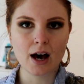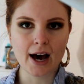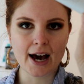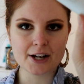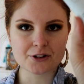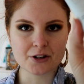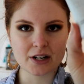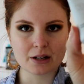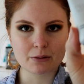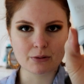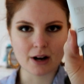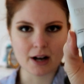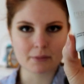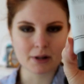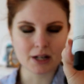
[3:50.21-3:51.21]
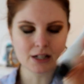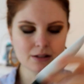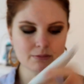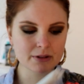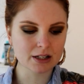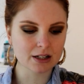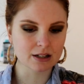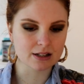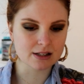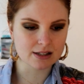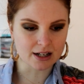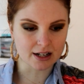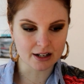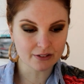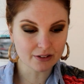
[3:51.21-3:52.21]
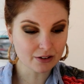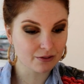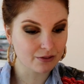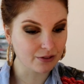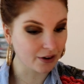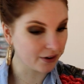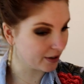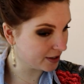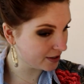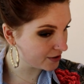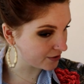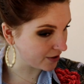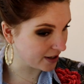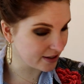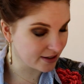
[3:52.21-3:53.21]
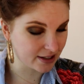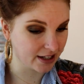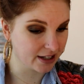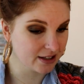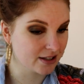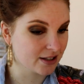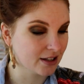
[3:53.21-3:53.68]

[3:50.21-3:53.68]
hydrating primer because I have a very dry skin,